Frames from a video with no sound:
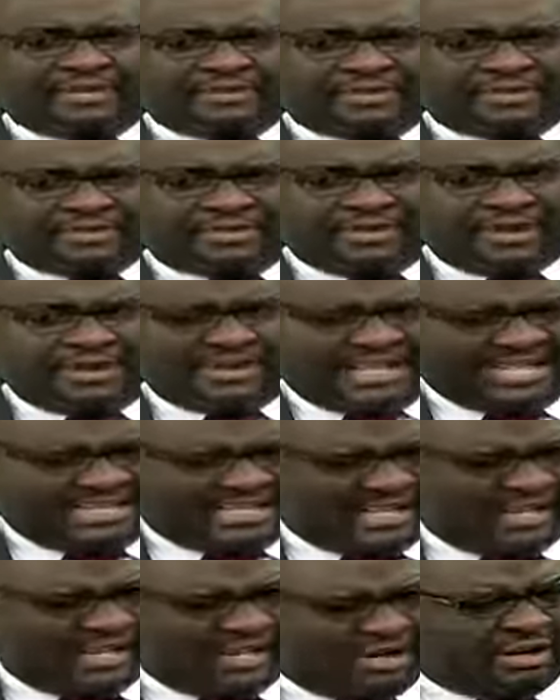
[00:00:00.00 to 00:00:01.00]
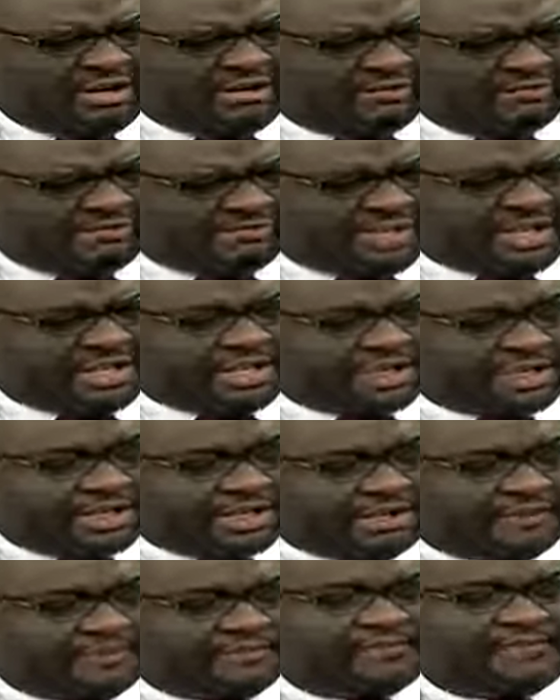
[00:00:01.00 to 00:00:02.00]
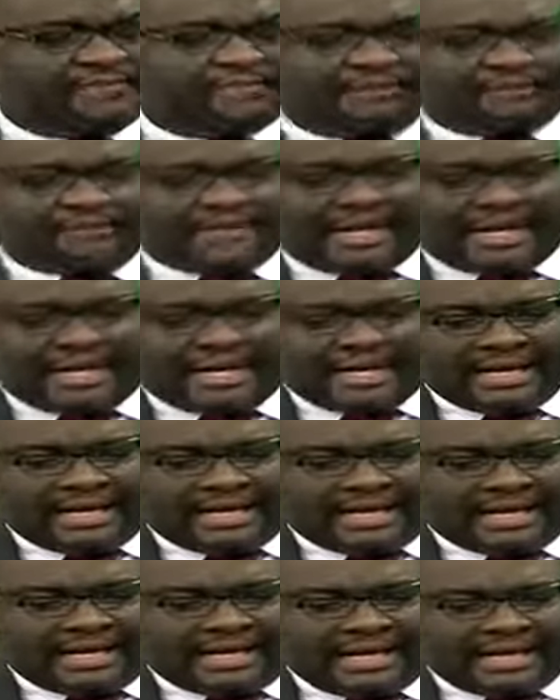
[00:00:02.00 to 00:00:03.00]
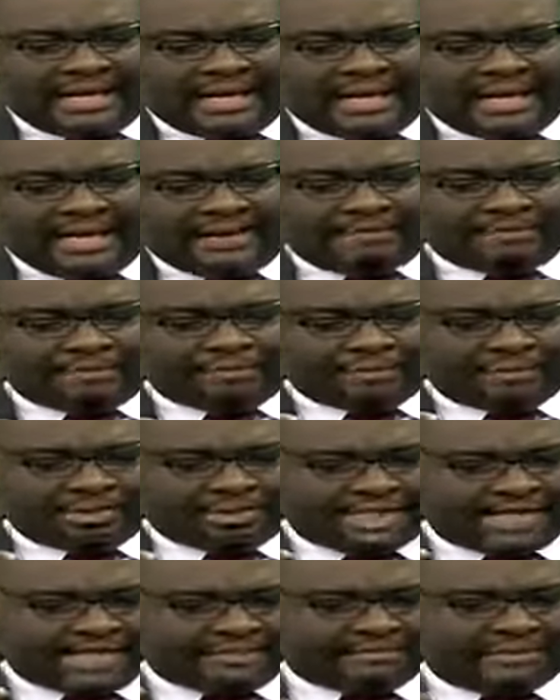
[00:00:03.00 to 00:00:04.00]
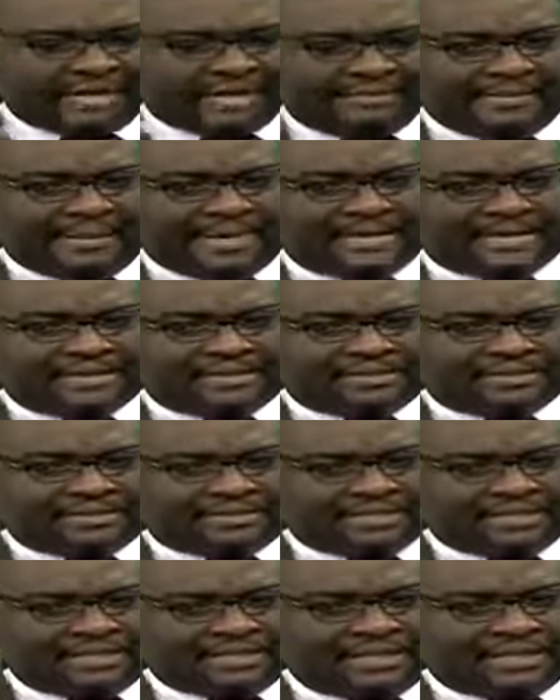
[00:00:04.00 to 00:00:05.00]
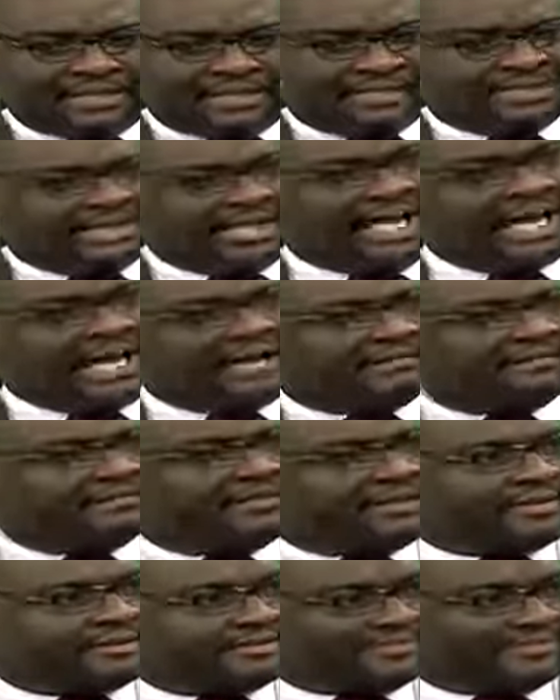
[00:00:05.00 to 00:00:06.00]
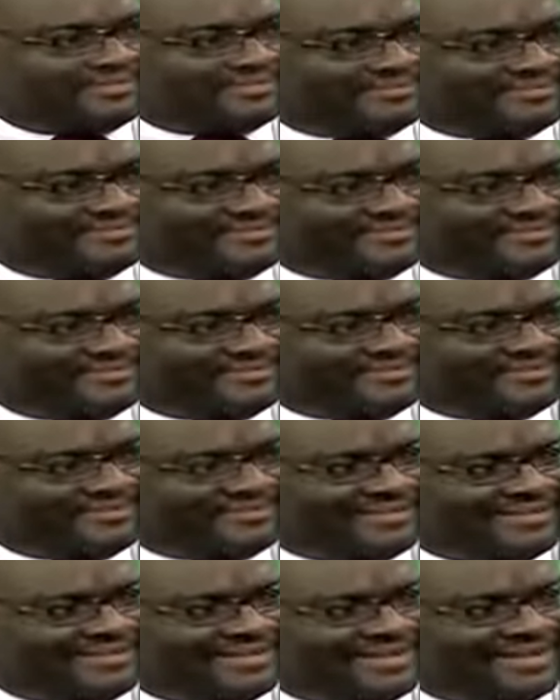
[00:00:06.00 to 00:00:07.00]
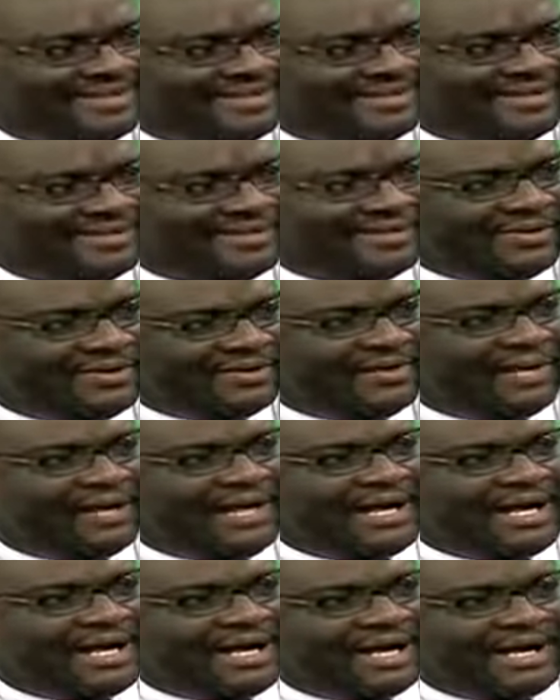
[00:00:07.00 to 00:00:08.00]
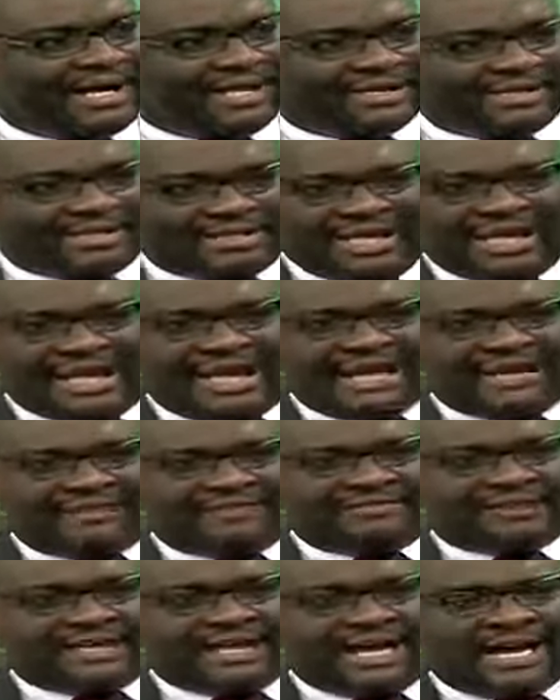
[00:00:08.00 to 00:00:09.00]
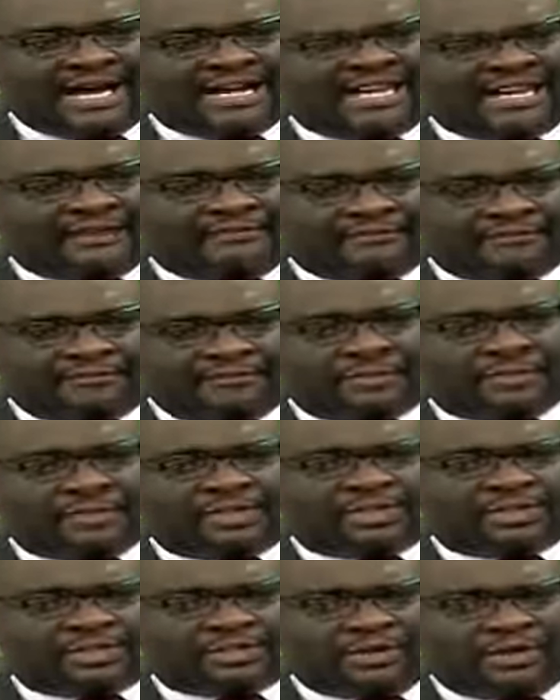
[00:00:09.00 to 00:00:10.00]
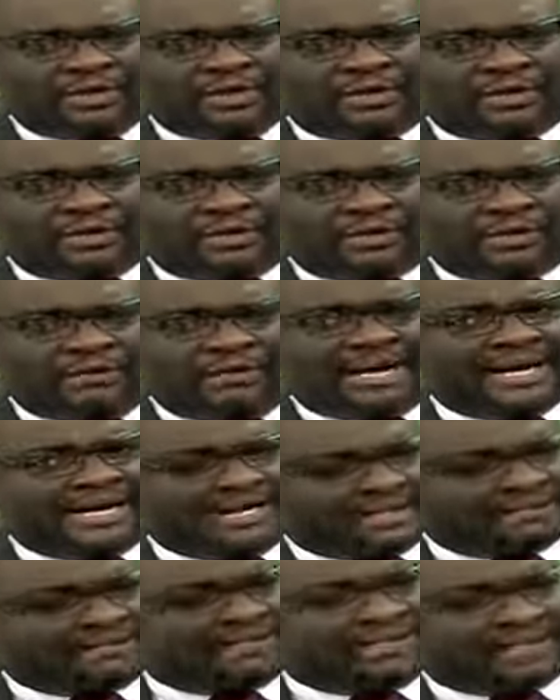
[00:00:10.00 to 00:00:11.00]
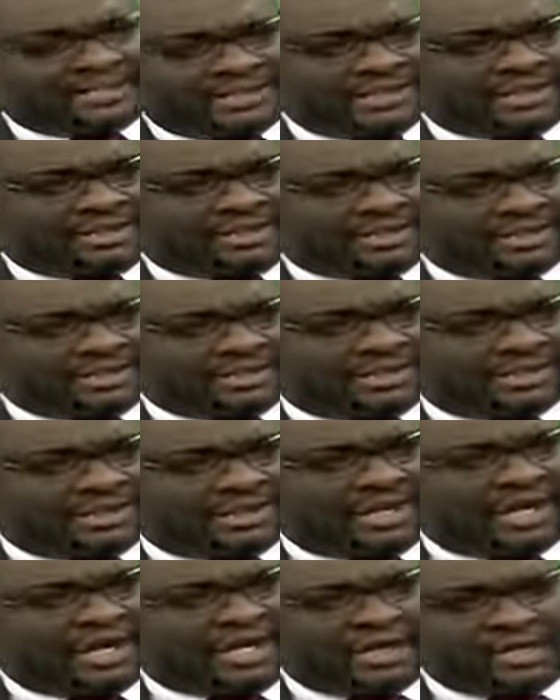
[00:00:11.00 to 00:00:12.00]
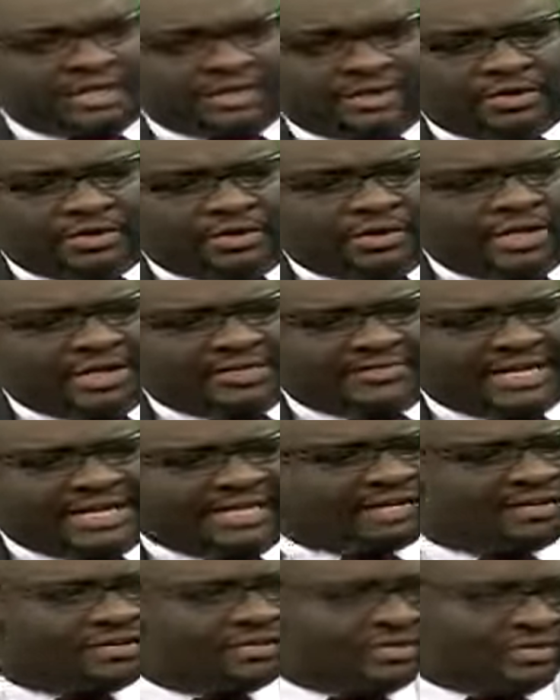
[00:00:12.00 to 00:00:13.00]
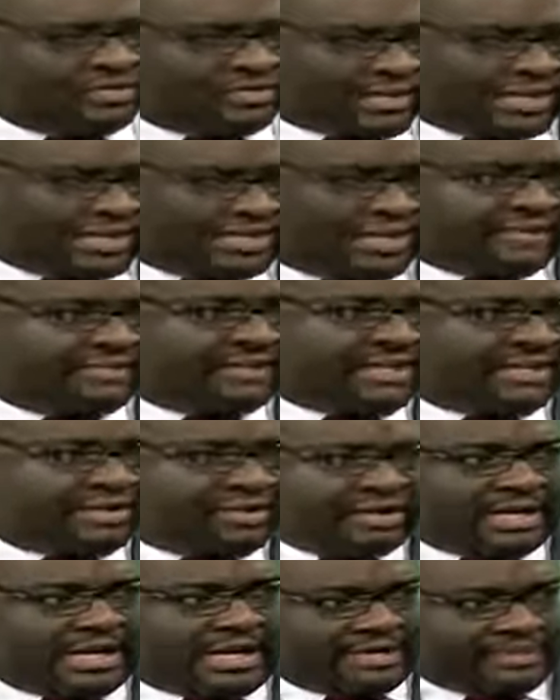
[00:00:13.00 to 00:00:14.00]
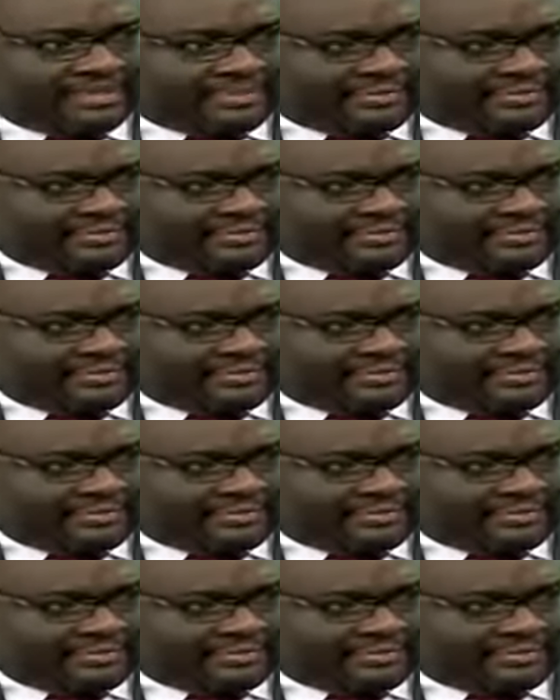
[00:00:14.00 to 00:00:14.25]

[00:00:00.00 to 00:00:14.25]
or so, and there's a lot of pressure. I project my mind to the day after. You know, the day after, and I focus on my expectations. You know, it's like you look at David and Goliath.